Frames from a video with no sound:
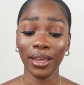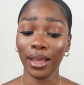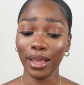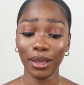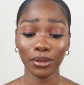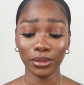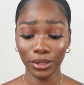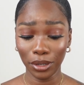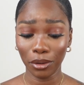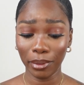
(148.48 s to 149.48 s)
I don't
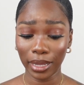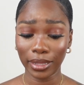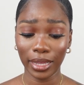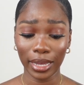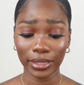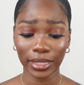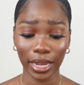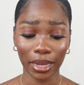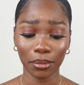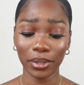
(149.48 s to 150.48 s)
know about that,
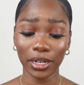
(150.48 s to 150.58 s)
child. But